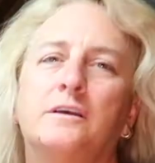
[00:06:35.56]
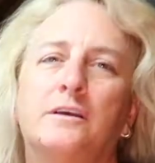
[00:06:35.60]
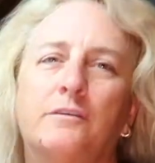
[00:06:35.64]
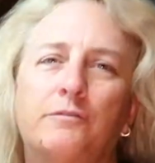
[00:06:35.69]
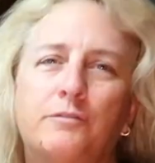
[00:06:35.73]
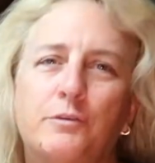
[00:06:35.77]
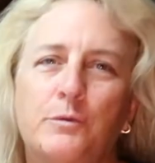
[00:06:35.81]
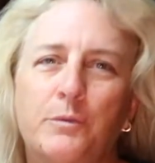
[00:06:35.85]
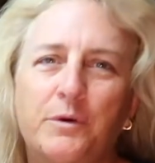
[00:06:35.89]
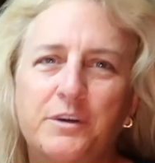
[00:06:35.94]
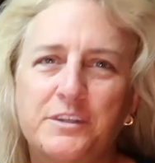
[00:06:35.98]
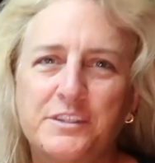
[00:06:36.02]
If
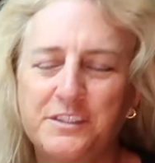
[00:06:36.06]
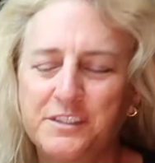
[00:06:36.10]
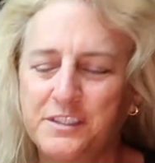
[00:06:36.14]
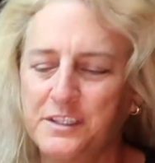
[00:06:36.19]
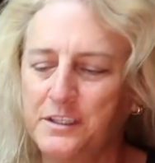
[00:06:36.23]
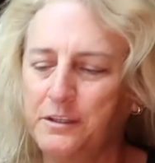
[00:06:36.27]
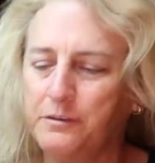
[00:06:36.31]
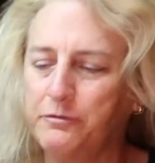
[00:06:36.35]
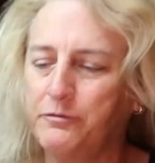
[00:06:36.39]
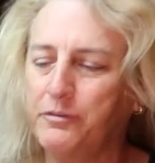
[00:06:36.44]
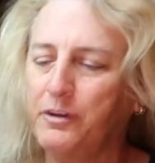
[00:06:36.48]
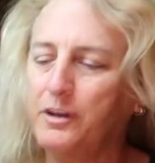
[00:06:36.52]
you want to see
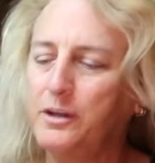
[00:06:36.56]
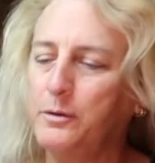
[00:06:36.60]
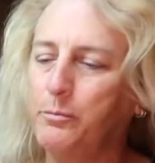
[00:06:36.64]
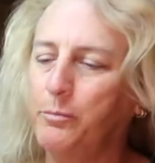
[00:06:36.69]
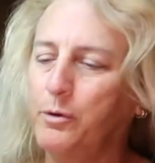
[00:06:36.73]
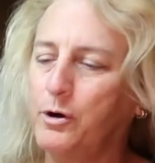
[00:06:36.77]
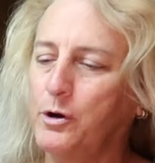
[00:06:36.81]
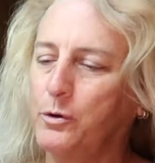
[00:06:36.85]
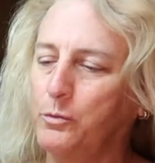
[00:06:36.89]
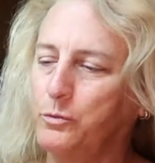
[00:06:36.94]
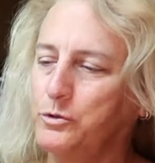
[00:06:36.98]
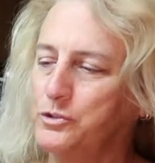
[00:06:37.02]
the funny
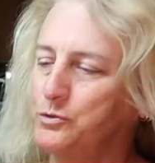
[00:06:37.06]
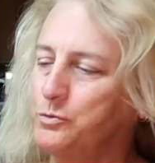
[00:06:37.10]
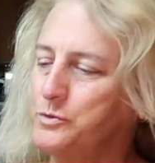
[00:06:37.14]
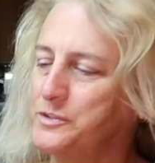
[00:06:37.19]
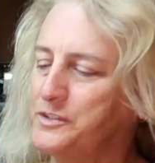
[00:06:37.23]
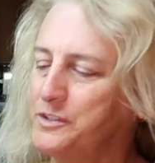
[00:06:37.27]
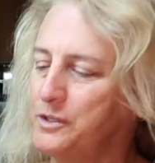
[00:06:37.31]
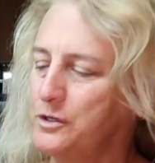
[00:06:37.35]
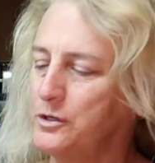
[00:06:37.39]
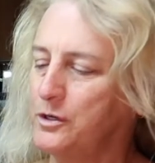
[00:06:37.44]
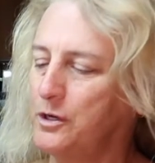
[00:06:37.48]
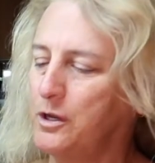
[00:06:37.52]
part, which
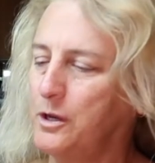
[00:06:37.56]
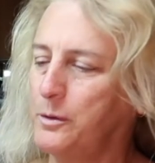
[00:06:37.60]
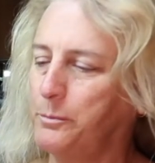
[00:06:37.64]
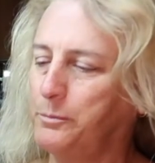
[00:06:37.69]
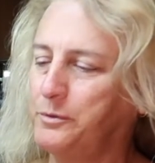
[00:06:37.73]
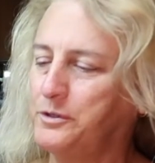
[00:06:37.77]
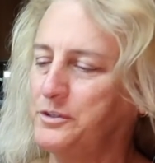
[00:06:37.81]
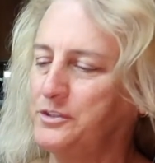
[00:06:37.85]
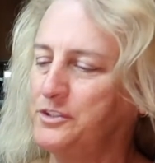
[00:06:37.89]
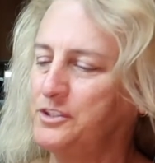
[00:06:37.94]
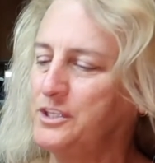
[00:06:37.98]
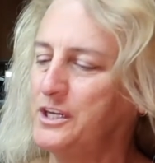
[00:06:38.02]
was our
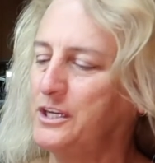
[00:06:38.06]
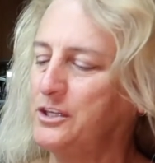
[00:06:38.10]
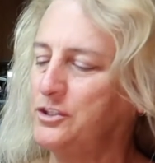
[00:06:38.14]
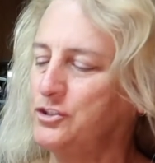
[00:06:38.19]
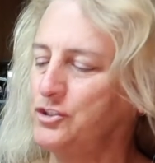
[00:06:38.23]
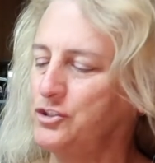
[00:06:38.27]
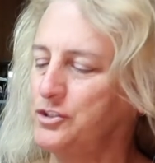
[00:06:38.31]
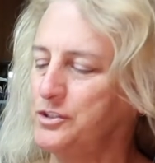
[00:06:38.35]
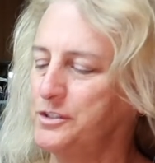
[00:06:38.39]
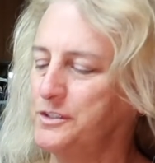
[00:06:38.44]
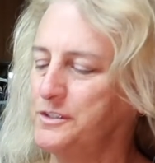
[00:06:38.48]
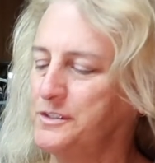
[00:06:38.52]

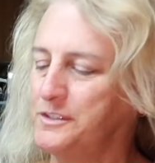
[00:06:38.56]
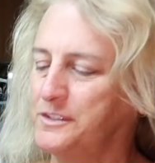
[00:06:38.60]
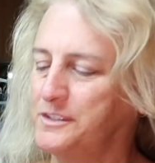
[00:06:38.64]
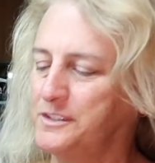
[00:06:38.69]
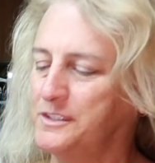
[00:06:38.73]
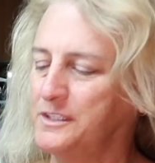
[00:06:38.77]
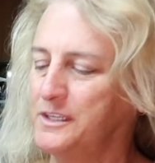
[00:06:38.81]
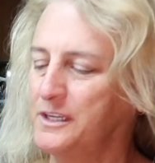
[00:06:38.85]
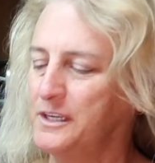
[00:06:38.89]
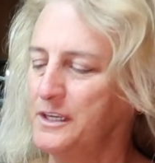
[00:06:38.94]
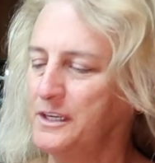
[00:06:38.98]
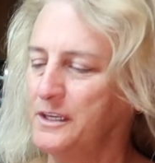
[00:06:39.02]
computations,
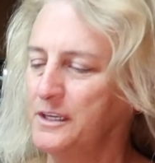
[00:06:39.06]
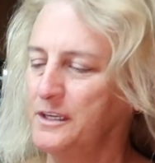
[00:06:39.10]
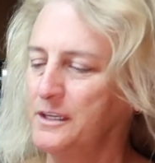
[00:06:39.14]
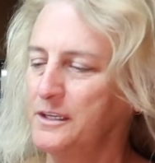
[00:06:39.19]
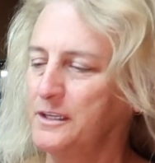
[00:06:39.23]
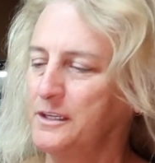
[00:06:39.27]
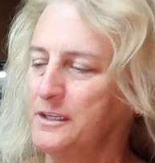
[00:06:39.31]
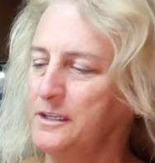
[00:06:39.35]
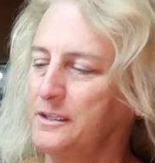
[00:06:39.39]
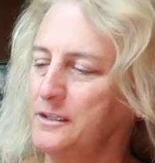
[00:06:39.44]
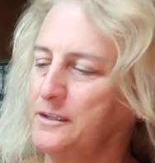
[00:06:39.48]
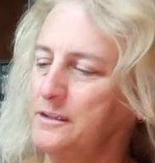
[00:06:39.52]

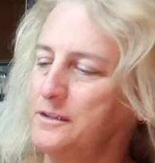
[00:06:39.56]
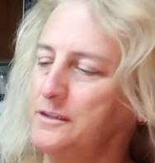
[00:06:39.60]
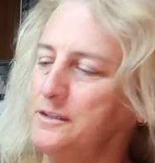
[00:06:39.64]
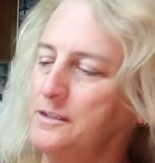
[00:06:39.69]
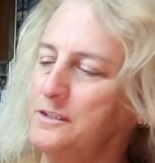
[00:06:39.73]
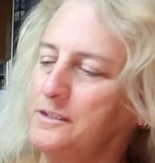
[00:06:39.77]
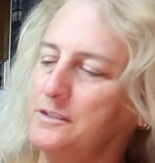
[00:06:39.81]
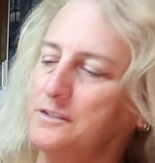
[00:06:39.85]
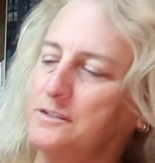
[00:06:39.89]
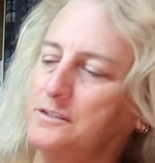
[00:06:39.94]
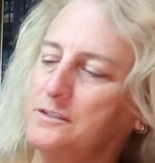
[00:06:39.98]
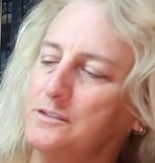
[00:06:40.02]

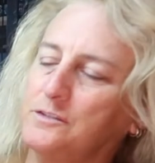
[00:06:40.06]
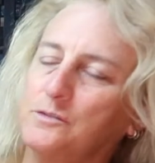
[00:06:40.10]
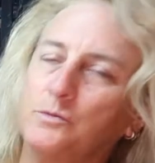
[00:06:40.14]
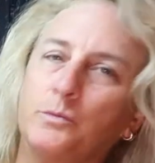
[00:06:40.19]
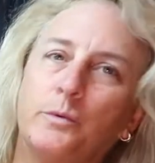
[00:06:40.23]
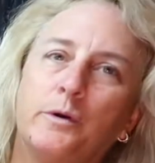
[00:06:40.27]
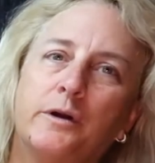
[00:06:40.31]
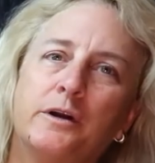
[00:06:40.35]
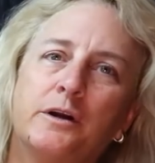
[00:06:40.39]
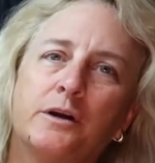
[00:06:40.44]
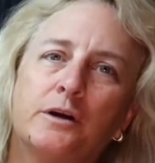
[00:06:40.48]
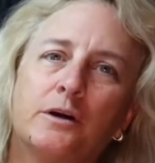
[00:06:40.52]
this is
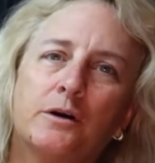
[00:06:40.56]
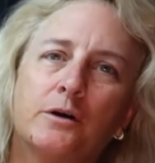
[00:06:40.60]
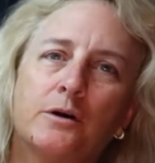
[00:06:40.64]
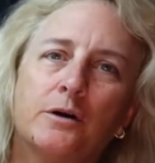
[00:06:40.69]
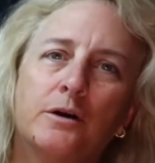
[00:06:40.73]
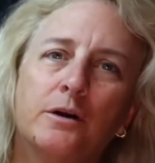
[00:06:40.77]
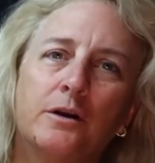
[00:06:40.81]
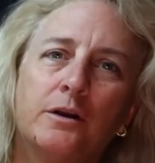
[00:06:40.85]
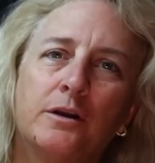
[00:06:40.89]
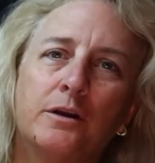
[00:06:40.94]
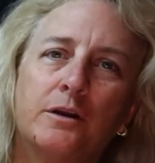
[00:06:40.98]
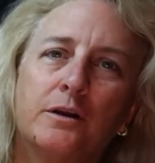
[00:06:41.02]
where,
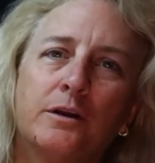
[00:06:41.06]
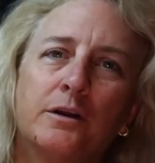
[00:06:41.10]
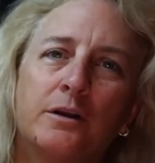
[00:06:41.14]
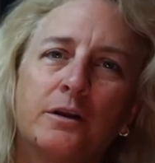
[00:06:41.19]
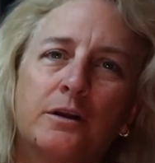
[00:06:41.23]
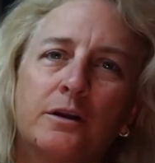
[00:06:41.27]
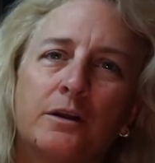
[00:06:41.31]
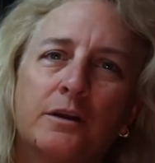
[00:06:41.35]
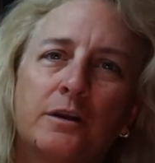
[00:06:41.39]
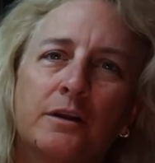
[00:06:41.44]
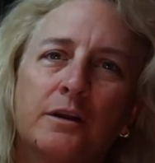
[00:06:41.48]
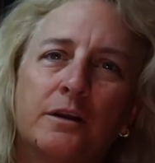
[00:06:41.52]

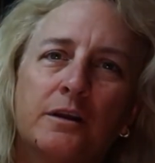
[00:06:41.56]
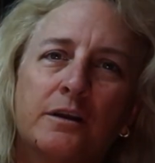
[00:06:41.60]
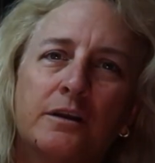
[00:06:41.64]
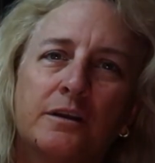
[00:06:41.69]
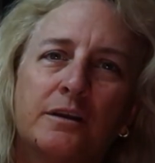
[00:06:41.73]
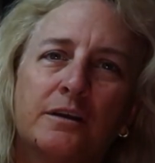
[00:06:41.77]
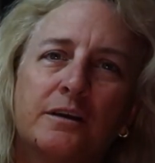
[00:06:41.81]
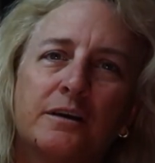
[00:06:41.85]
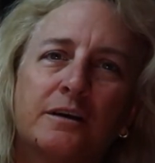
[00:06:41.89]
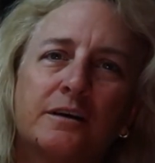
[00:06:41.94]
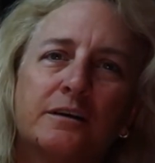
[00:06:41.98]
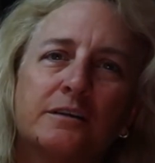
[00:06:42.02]

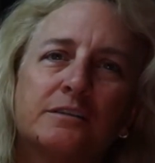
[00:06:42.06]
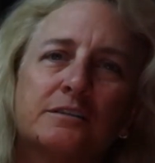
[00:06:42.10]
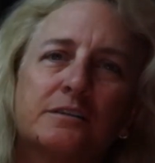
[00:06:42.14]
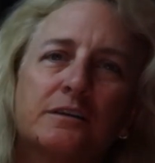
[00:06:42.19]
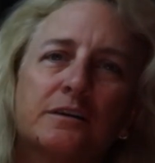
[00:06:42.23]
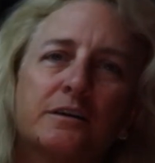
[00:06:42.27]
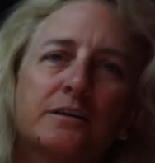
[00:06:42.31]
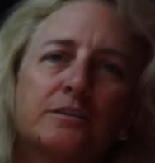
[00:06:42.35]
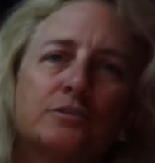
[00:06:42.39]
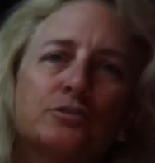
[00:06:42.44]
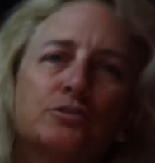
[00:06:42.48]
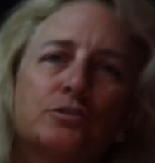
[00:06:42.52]
it's not
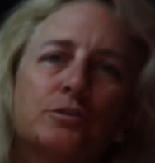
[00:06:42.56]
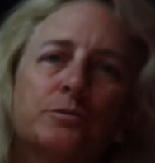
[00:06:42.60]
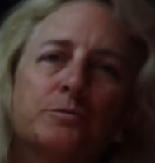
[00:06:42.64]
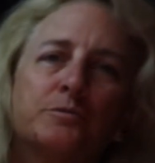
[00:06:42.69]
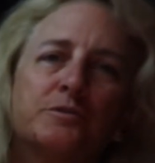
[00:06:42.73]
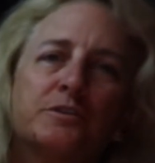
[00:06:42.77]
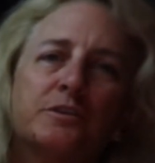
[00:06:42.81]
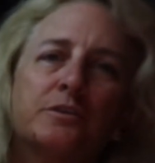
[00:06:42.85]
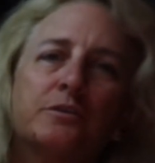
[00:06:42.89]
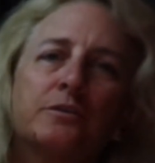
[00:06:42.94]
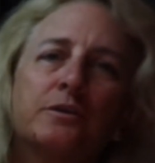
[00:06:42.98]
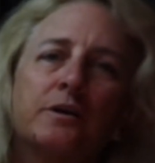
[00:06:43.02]
going to show up
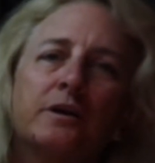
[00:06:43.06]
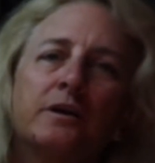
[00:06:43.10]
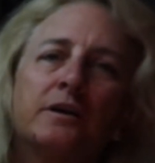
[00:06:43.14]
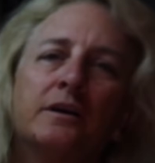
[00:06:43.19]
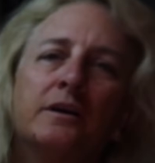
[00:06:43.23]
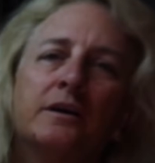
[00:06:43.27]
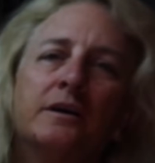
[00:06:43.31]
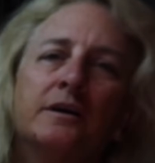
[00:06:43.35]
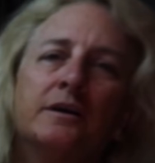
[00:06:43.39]
so great.